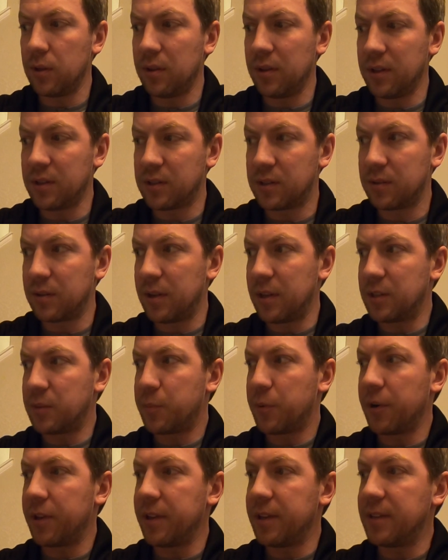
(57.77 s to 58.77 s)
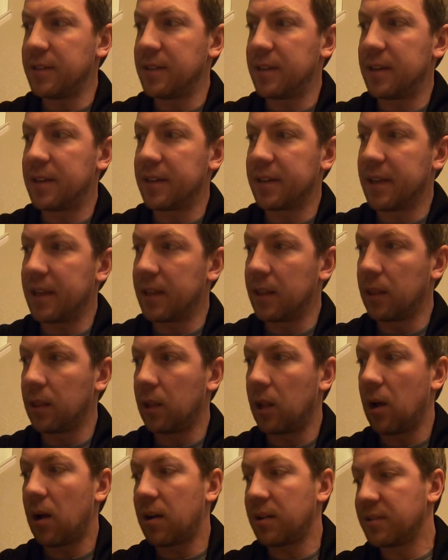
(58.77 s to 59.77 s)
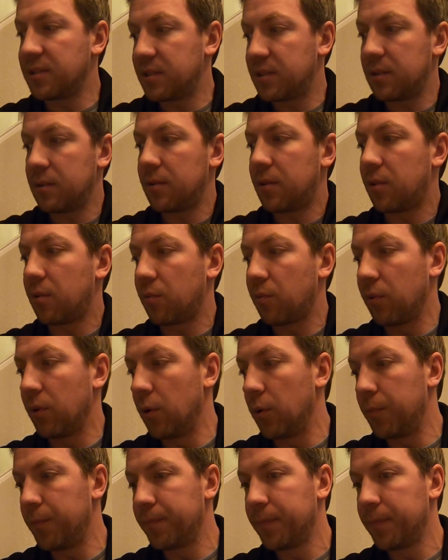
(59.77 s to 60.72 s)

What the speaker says: It's pretty easy to get lost through.